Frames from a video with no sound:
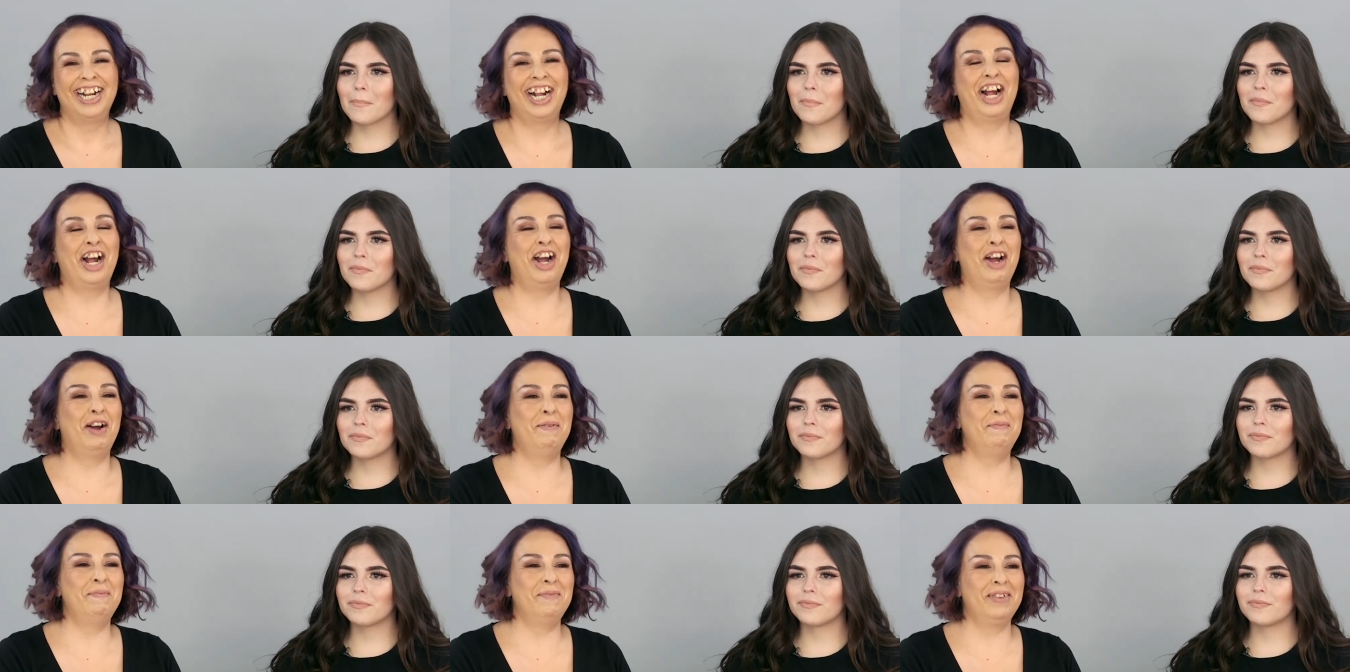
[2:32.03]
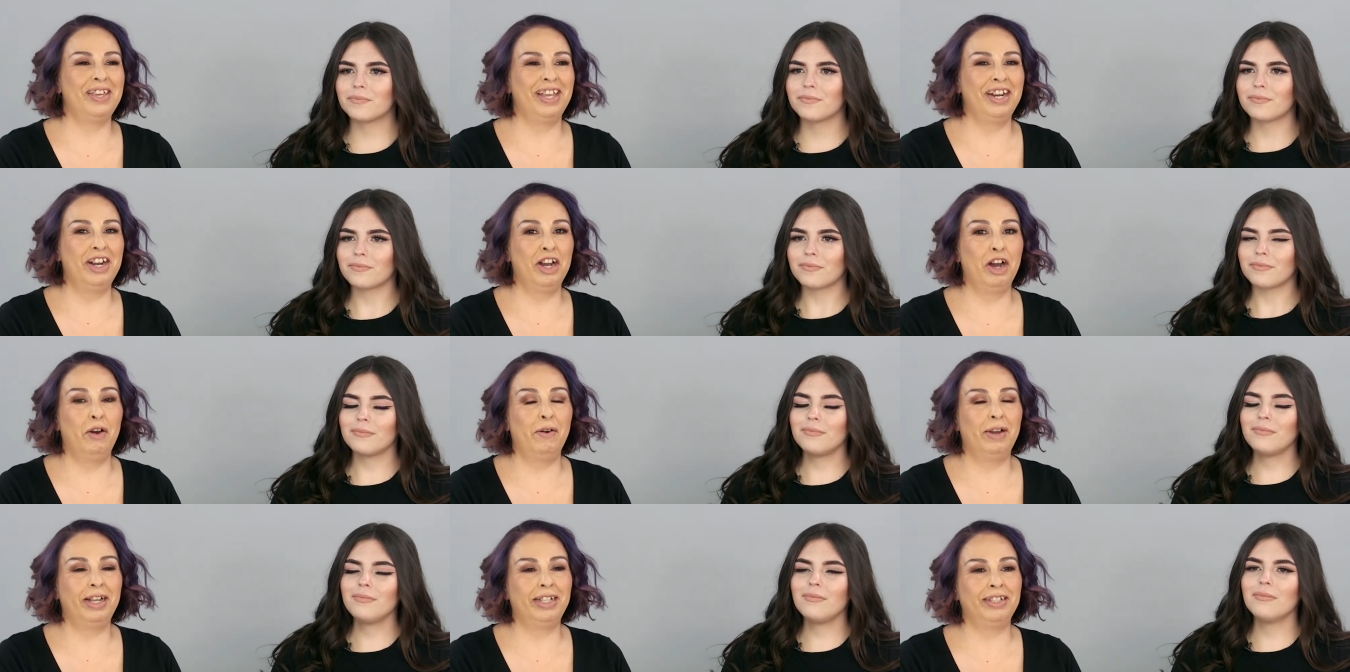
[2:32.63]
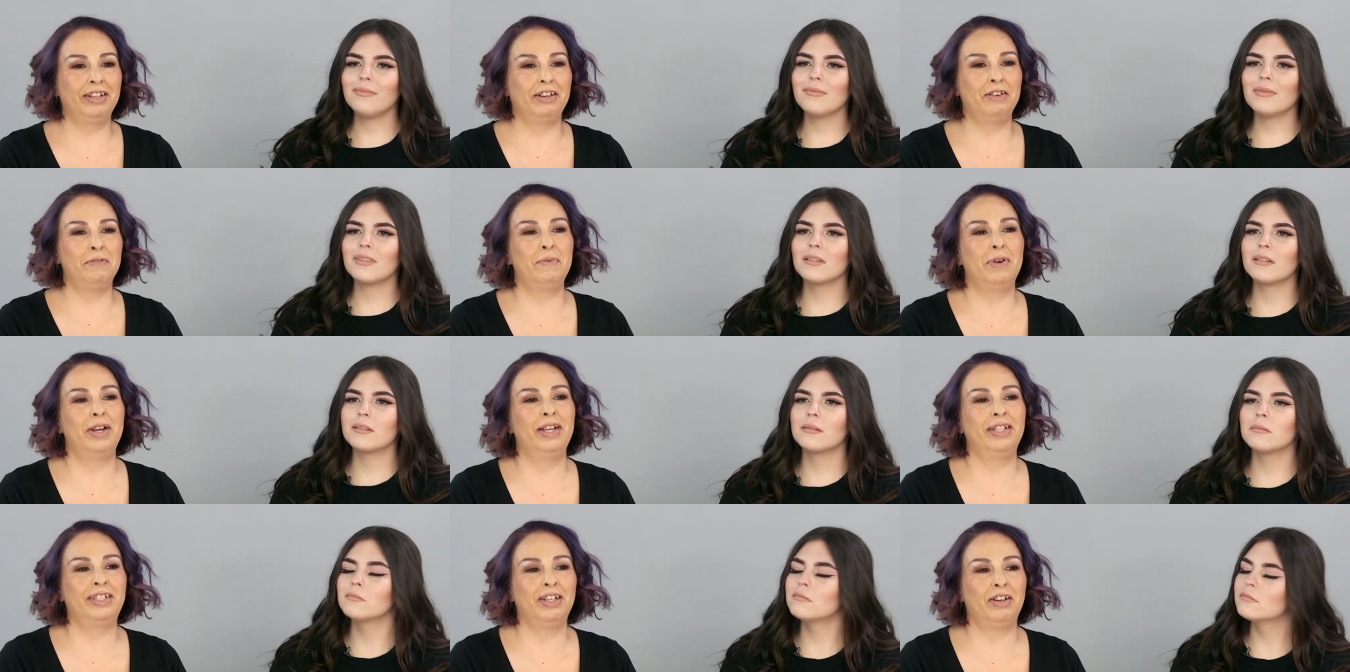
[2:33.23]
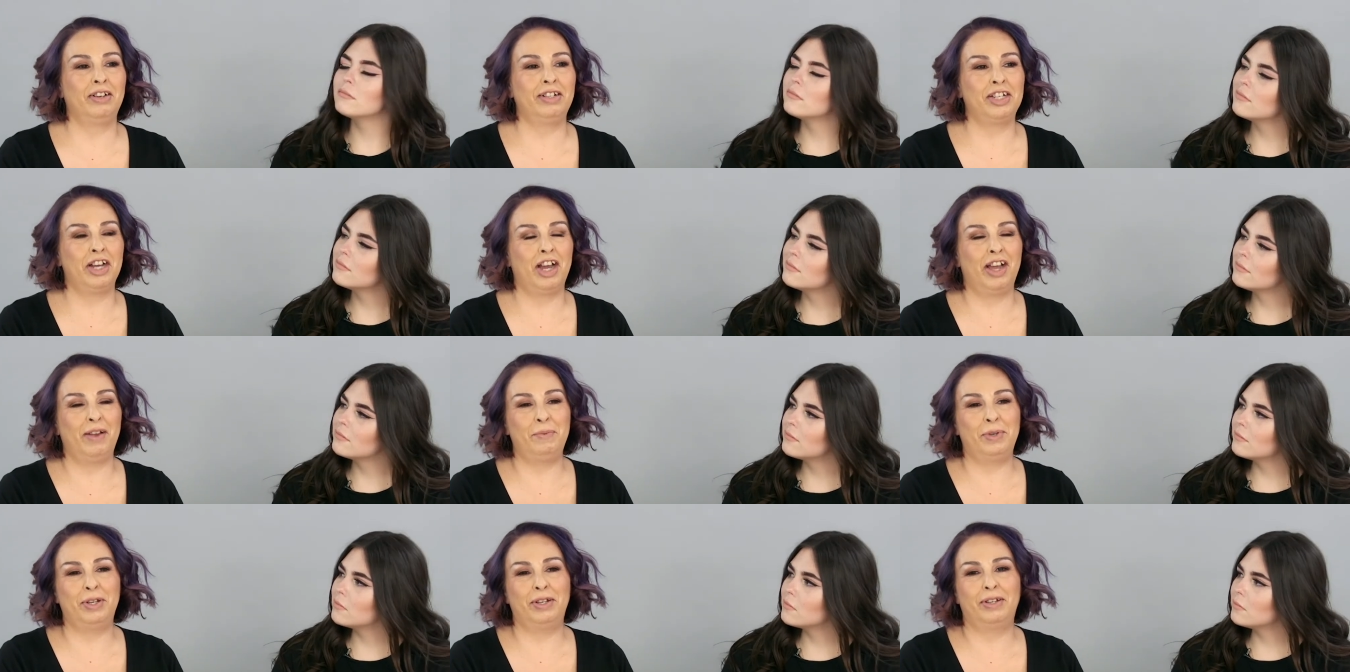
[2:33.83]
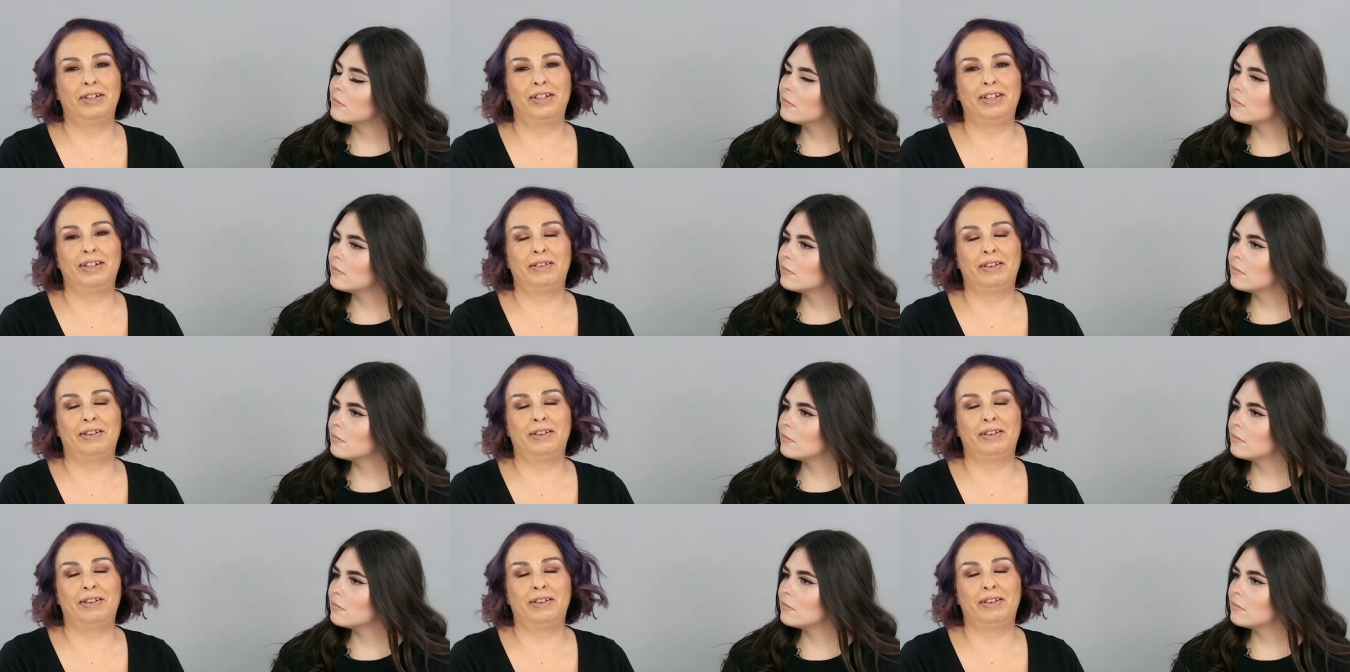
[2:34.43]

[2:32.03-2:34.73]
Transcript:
Speaker 1: um, you know, it's our, it's our time to